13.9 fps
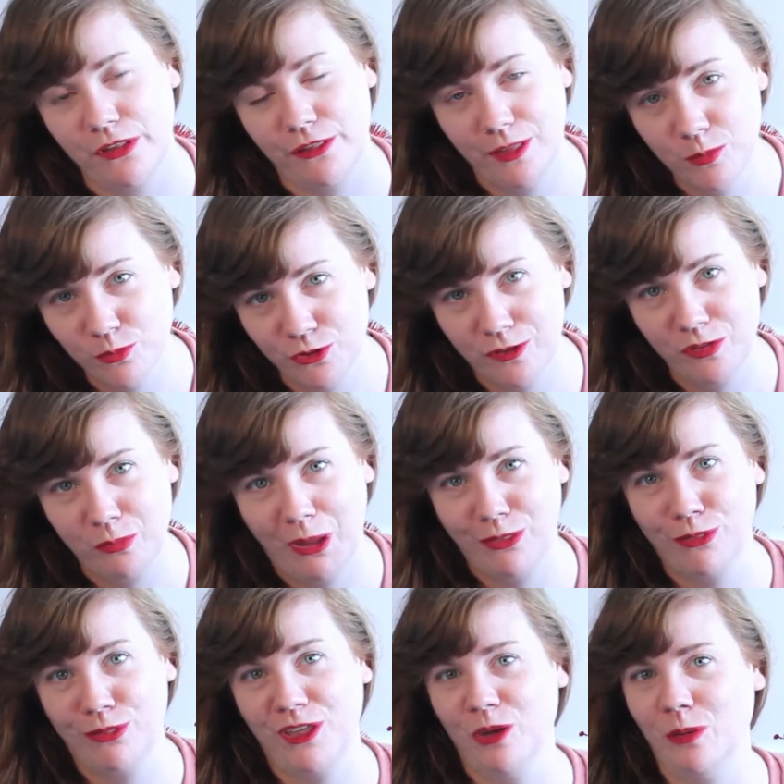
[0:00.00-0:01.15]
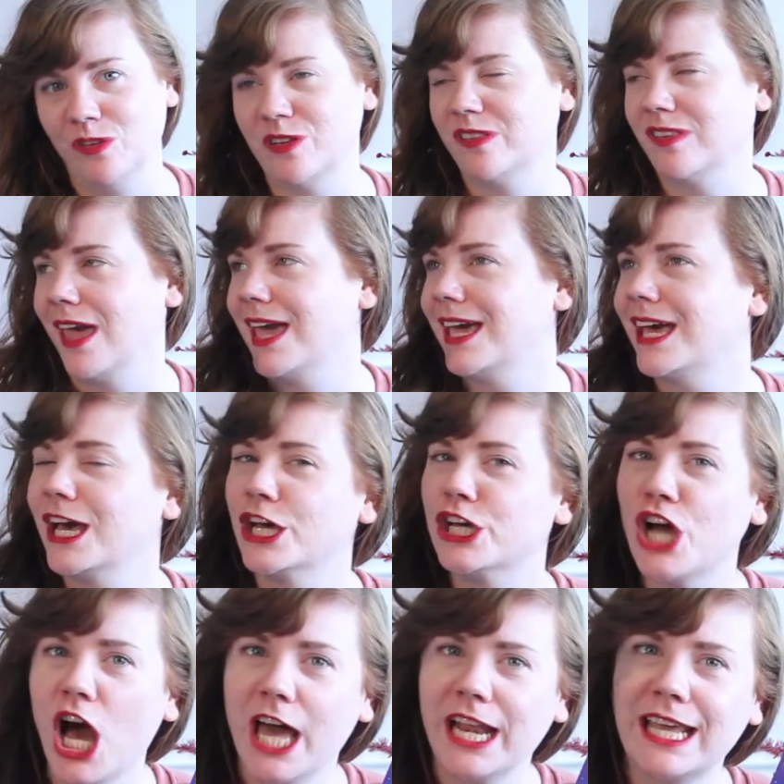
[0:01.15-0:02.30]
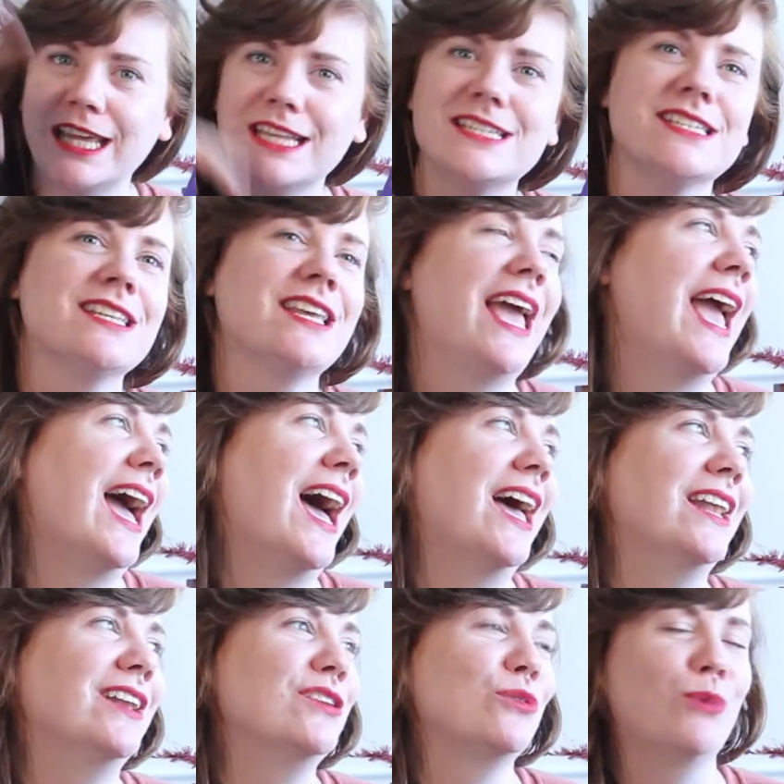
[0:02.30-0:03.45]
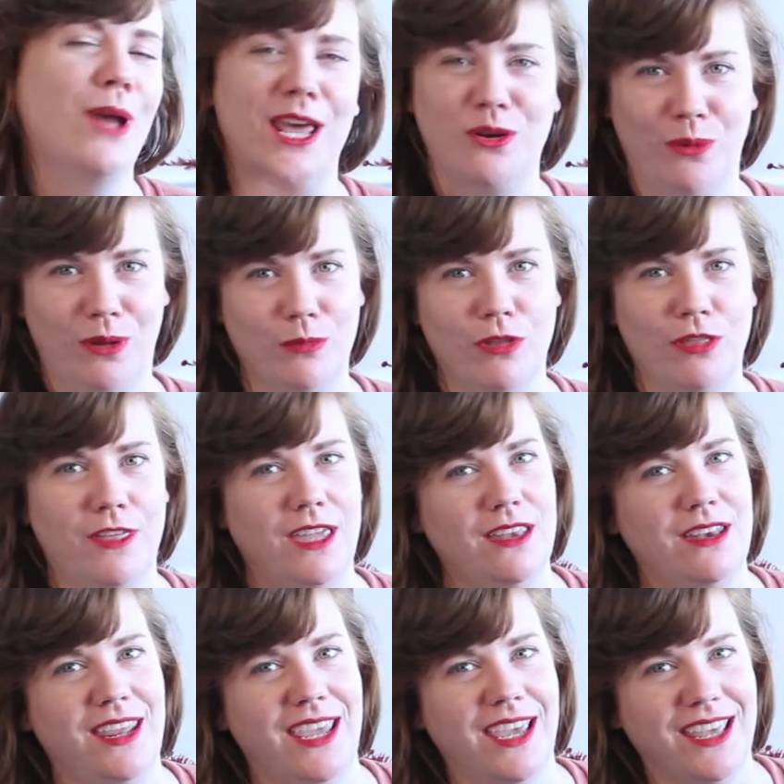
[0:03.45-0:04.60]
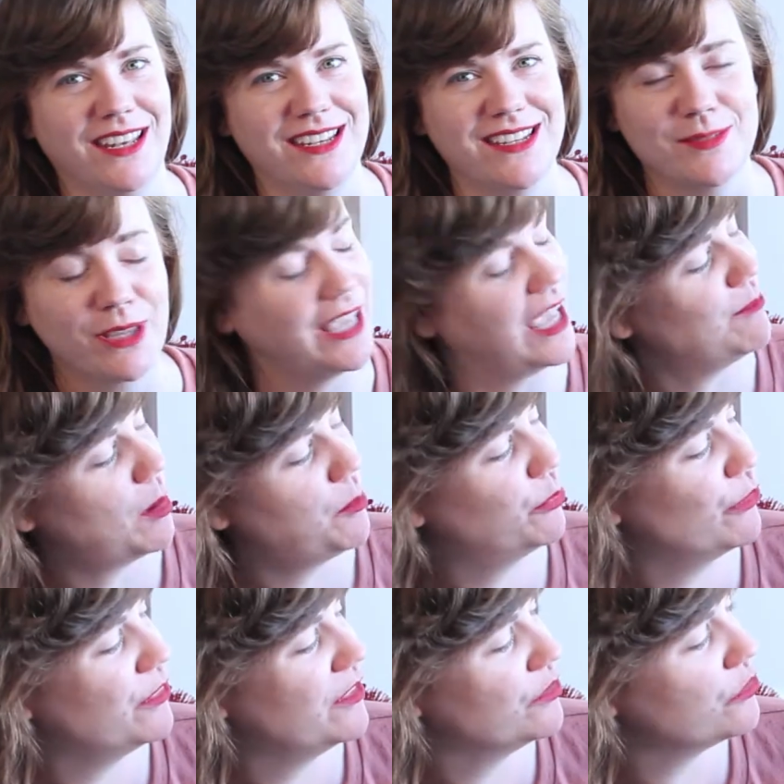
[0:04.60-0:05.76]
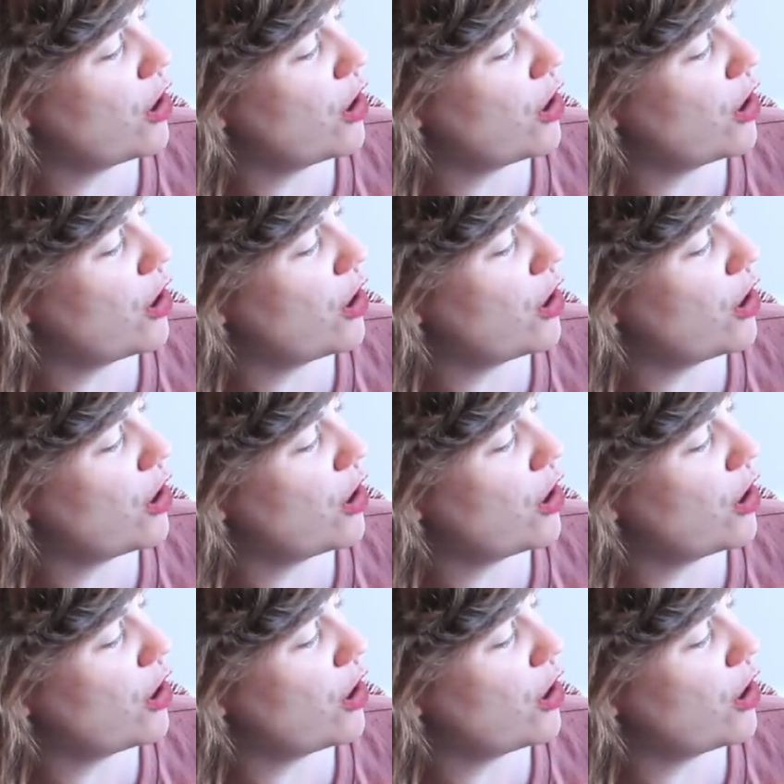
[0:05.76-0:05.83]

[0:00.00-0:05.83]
theme for this month, he was just like, got it, and ran away with it and came up with this